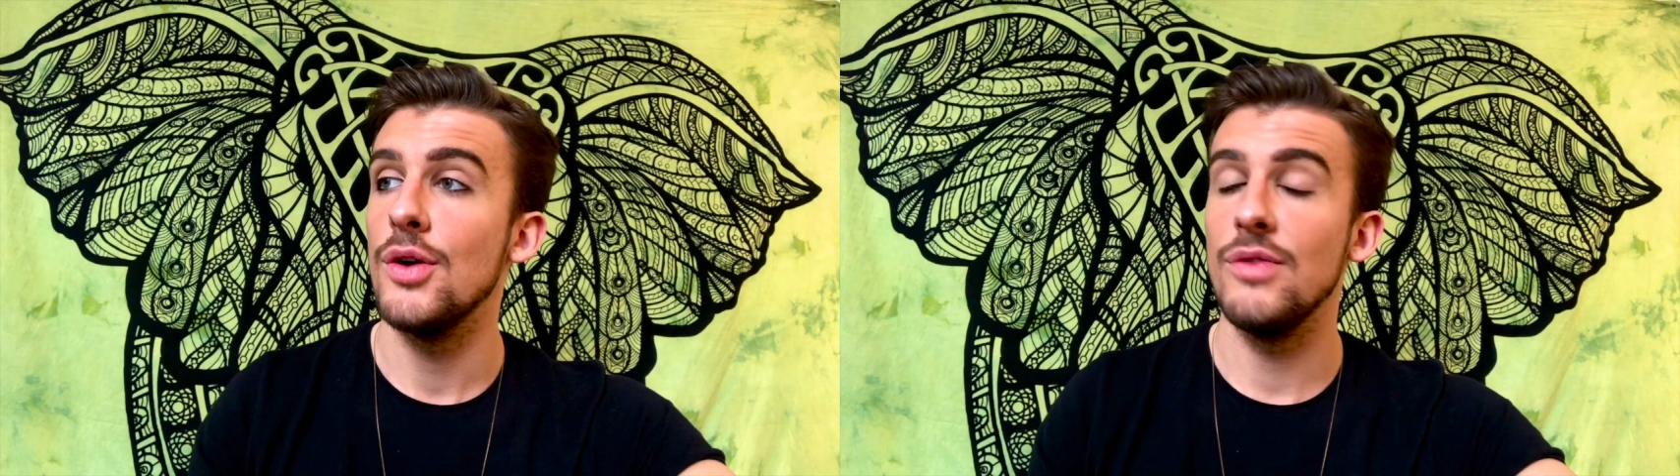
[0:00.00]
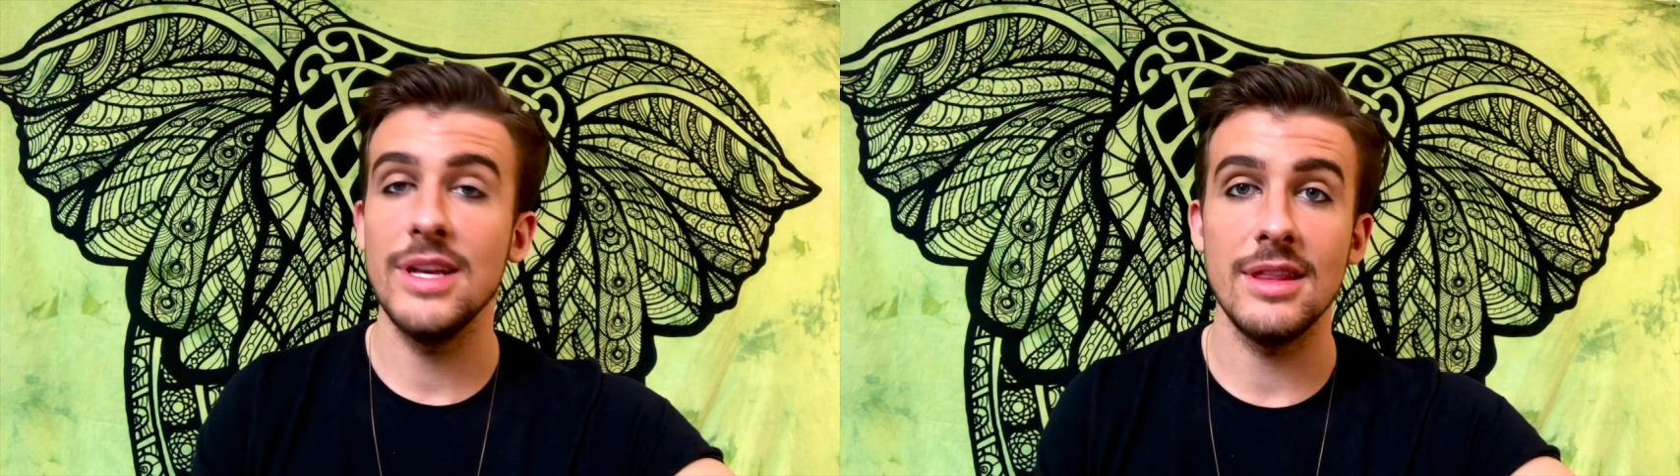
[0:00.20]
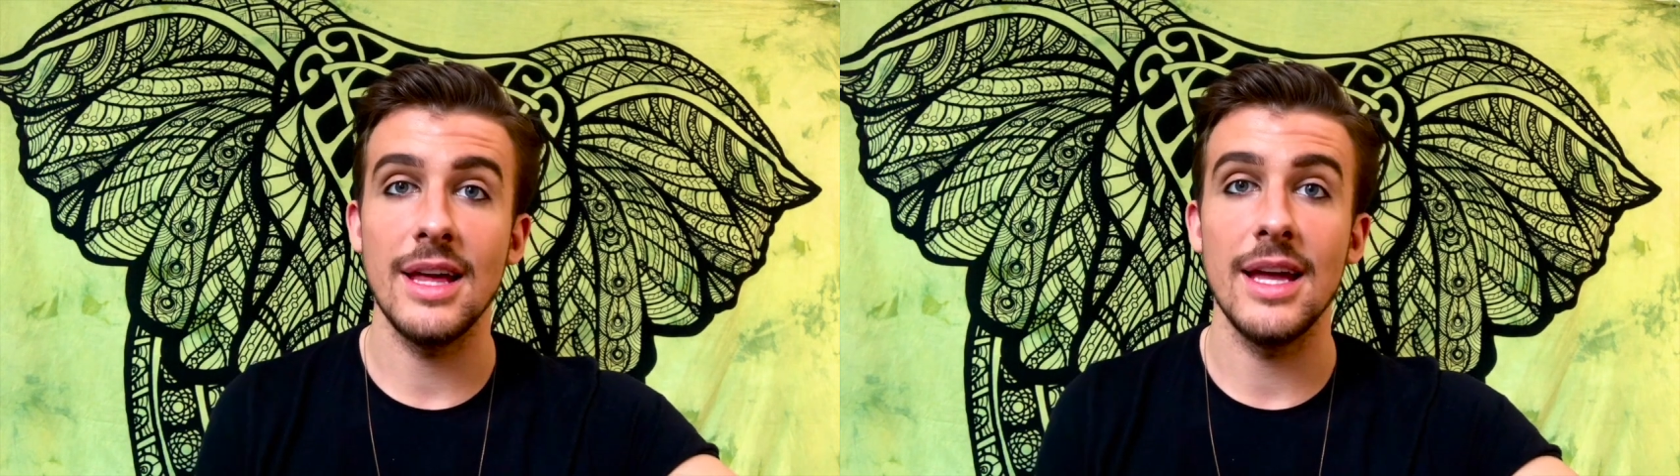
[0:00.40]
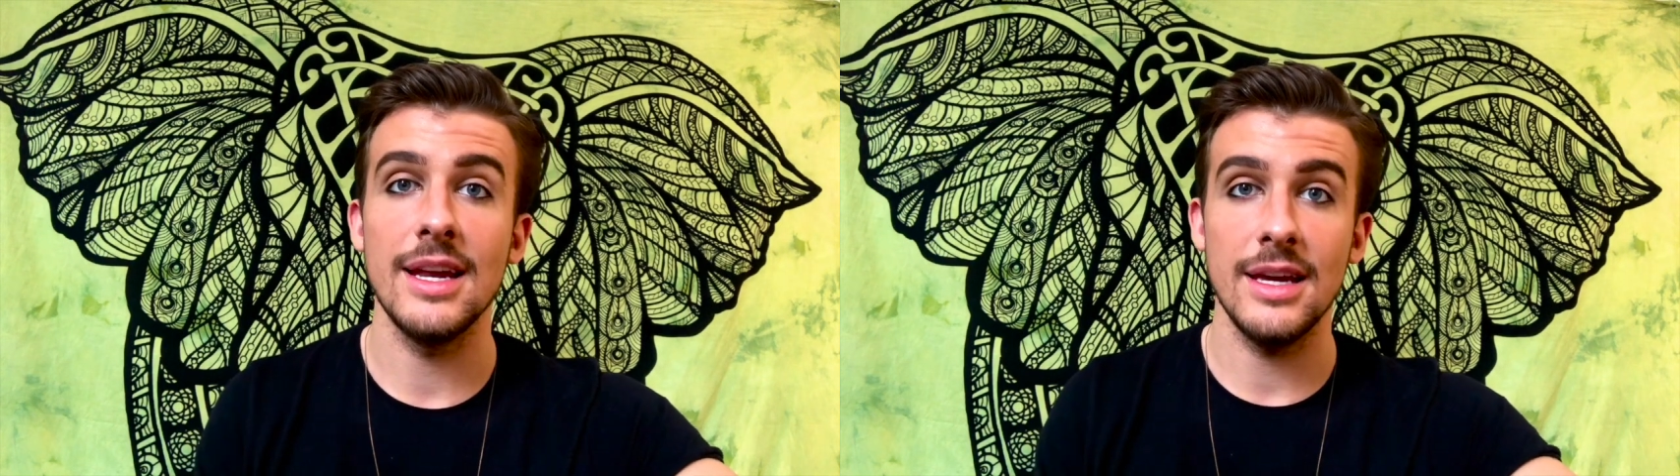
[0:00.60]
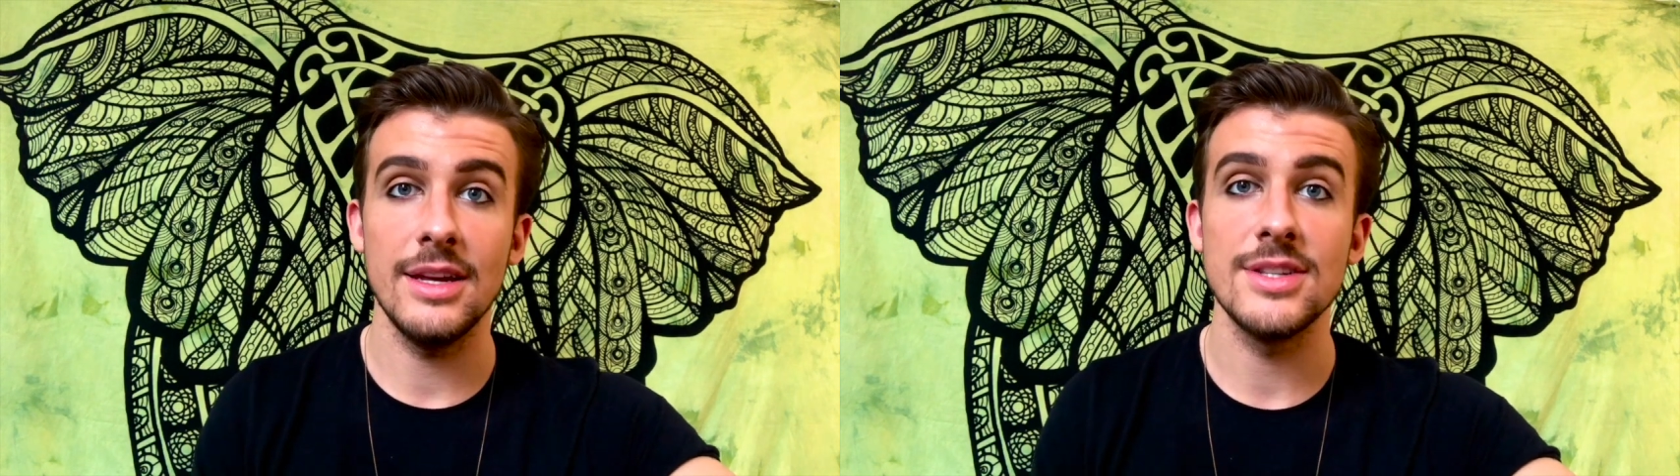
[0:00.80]
reading that
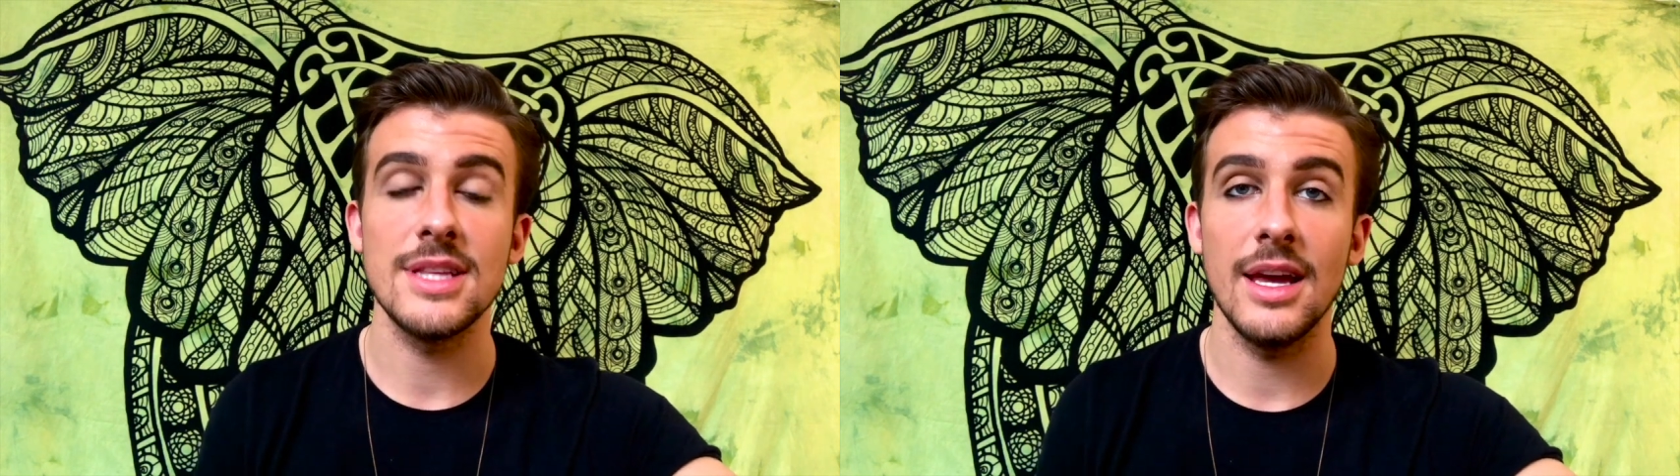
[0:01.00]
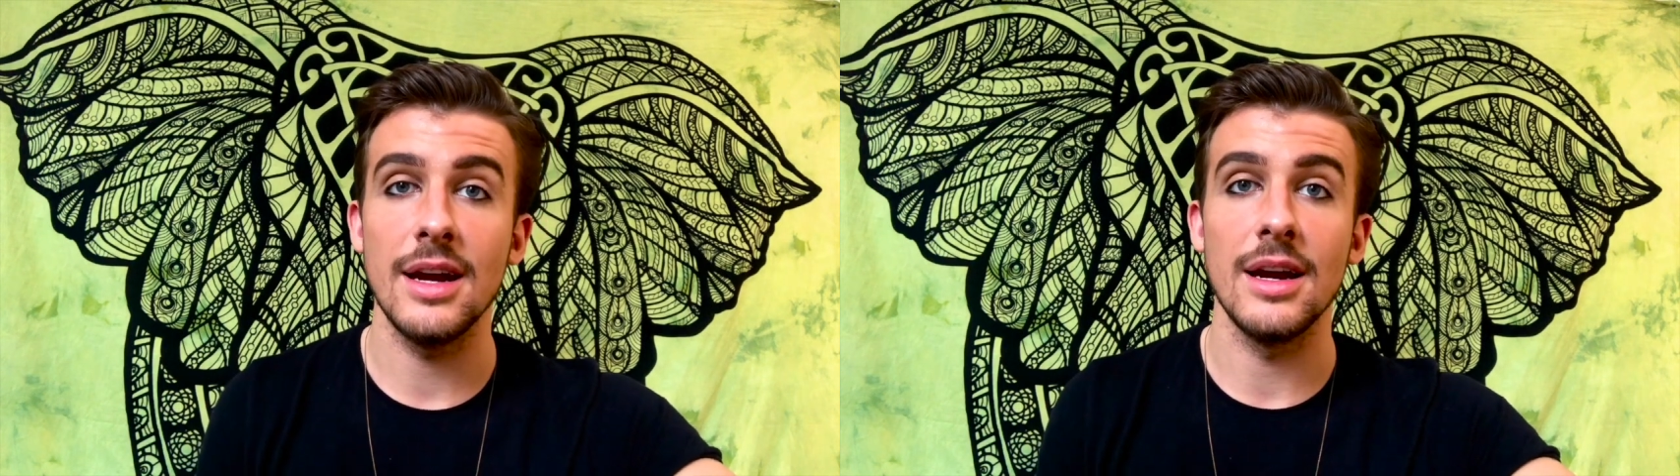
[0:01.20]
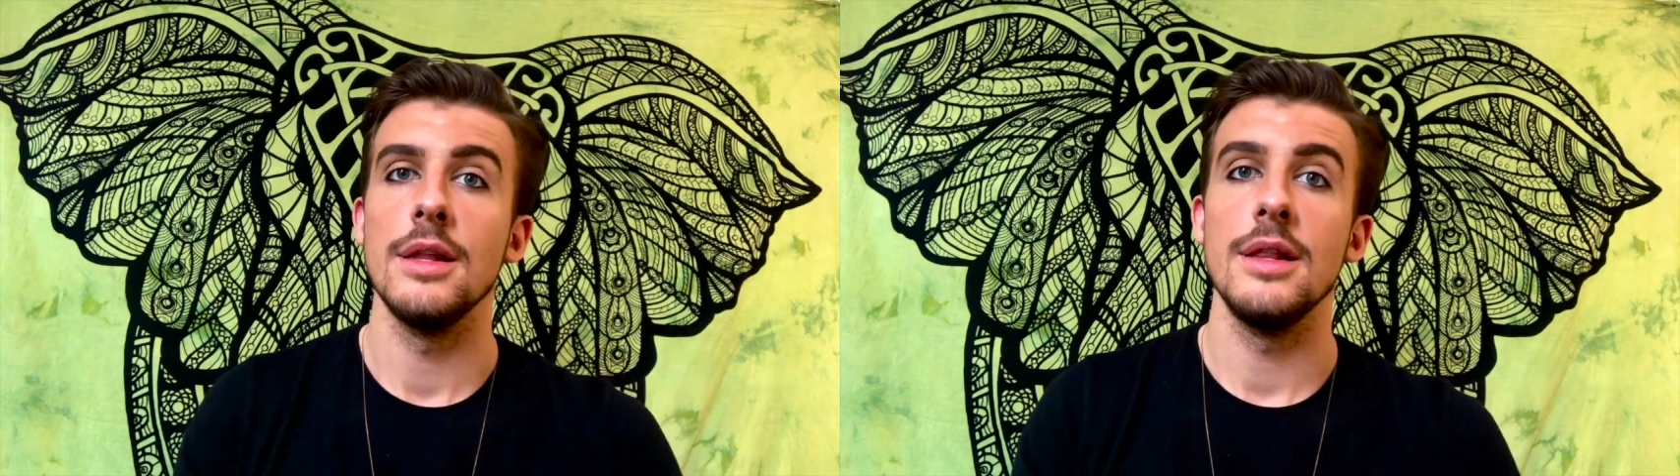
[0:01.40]
9 years later.